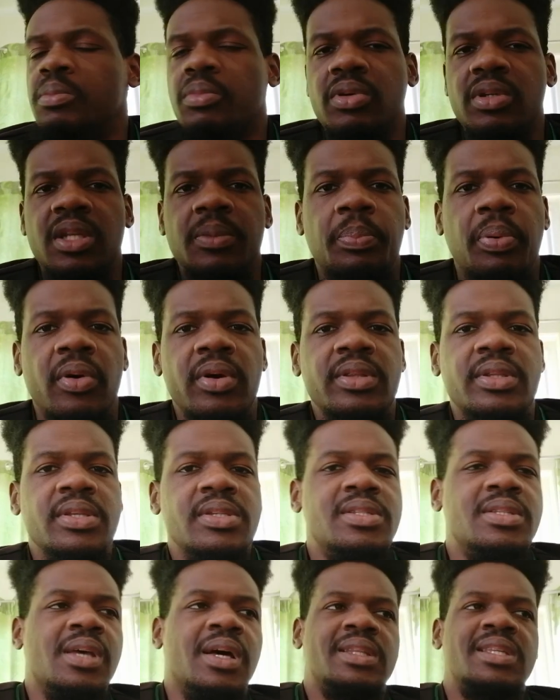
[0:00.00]
But the point
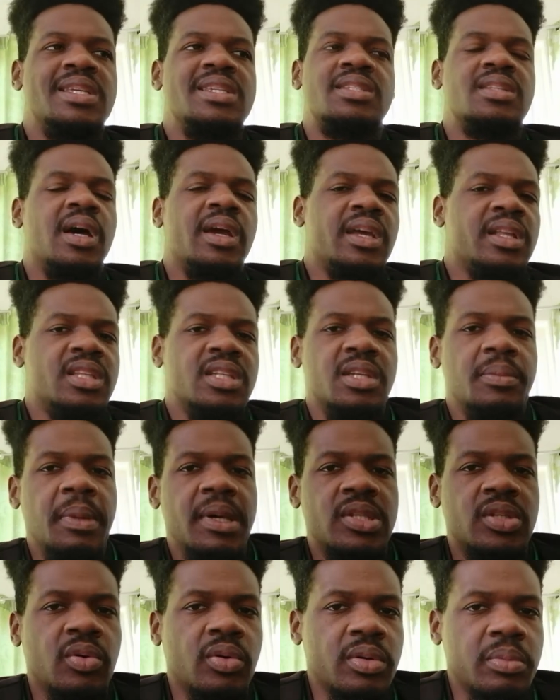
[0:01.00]
is that he's not getting the
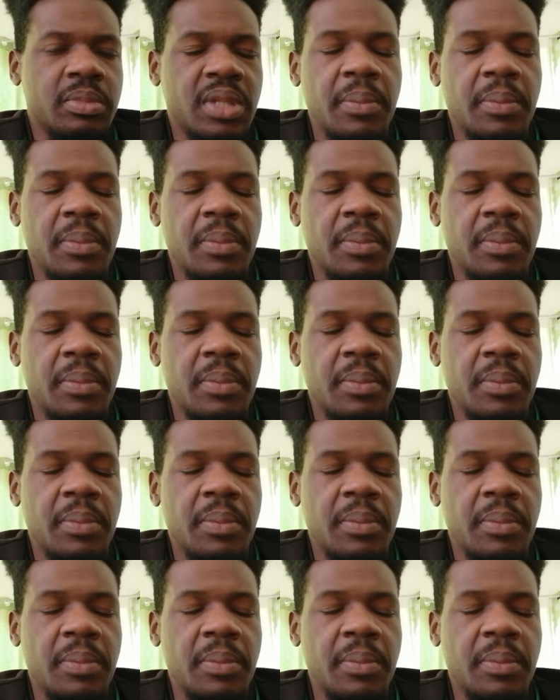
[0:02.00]
best